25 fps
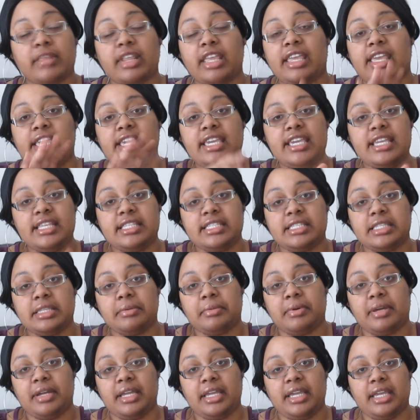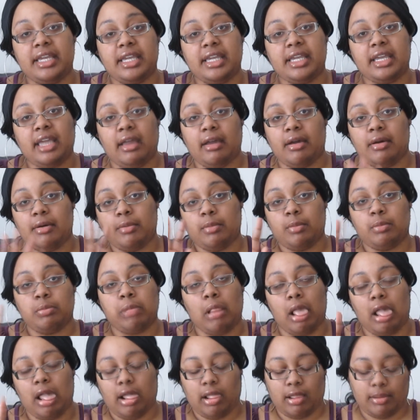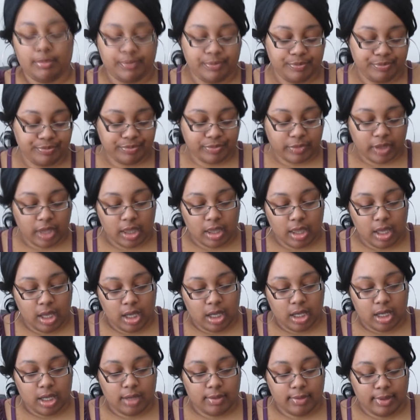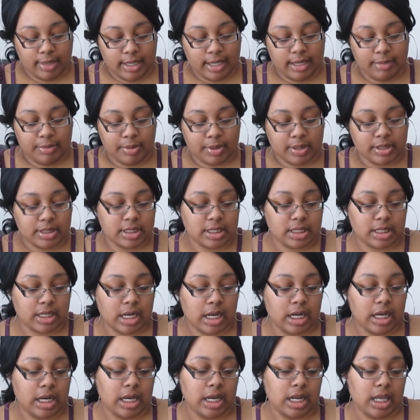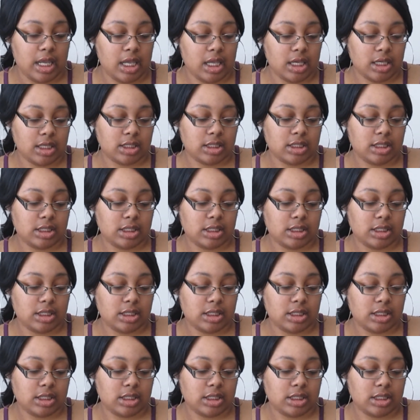he gets the ring, but what happens next?